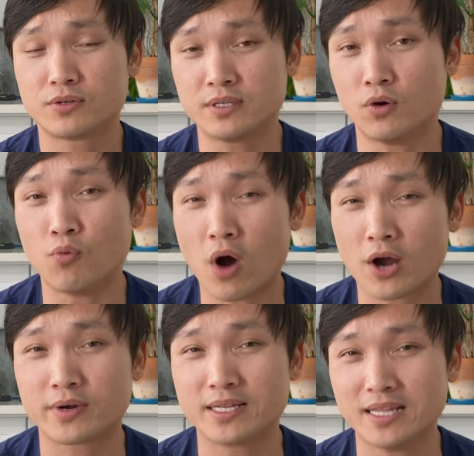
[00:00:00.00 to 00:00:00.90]
know
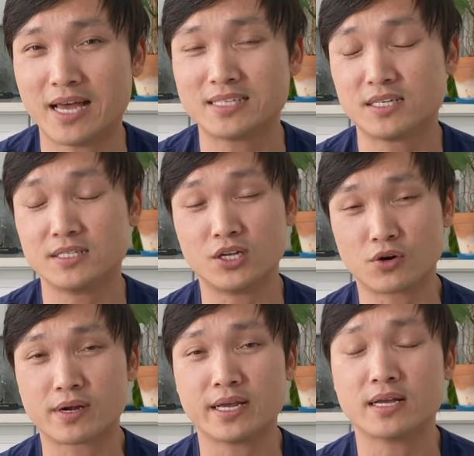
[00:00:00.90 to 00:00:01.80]
watering less
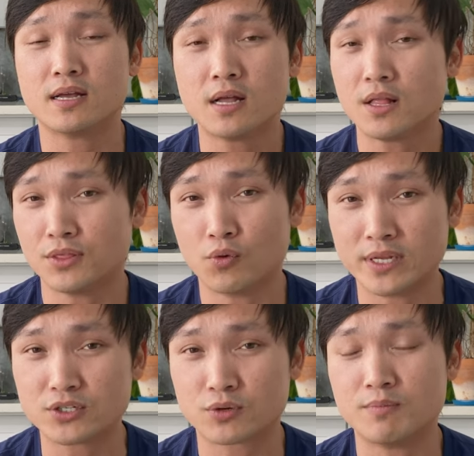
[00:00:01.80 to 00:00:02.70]
during the
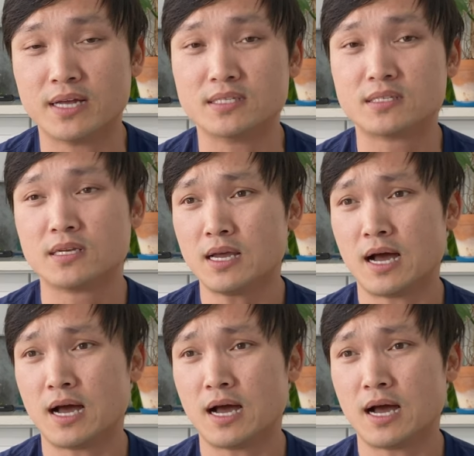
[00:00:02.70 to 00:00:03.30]
winter months.